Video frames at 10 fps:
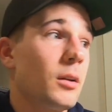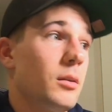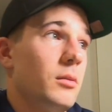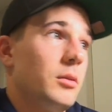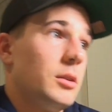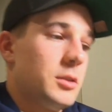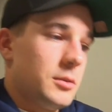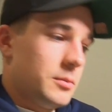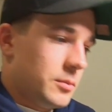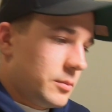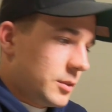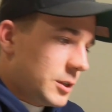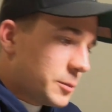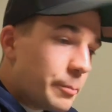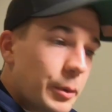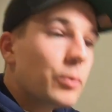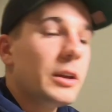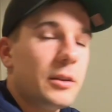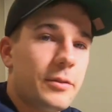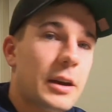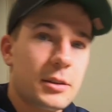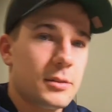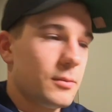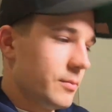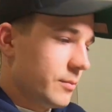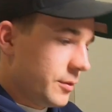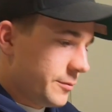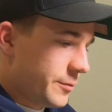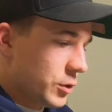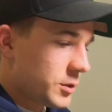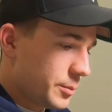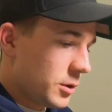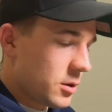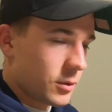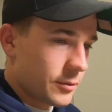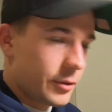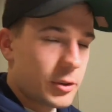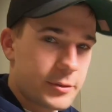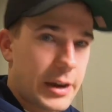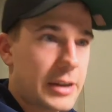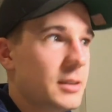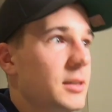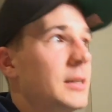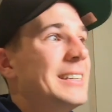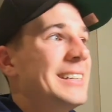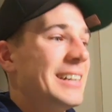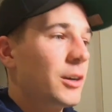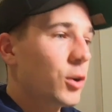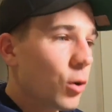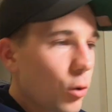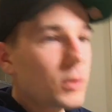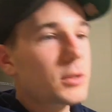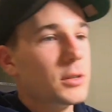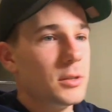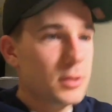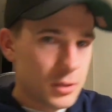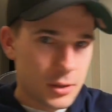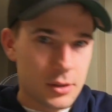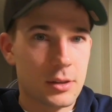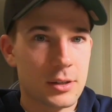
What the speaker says: this building effect the first block or the first phase causes the